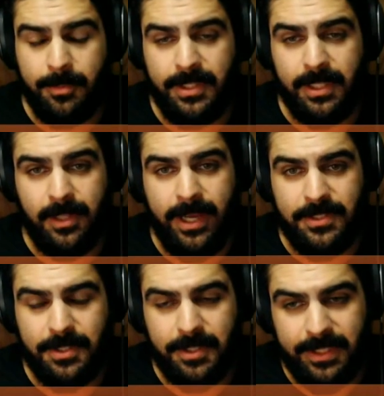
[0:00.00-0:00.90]
about the
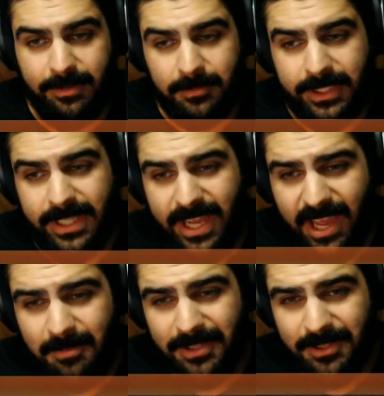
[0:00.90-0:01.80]
Alliance RDA. I'm
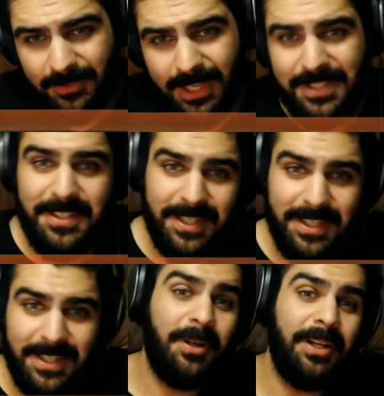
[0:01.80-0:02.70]
like, the velocity
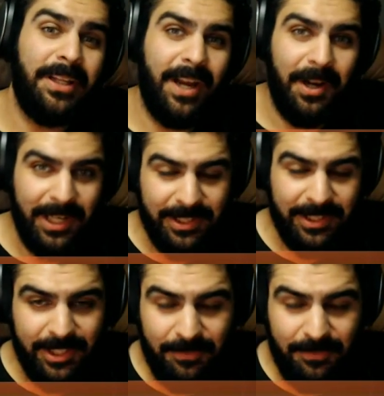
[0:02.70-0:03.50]
gets pretty airy, and then you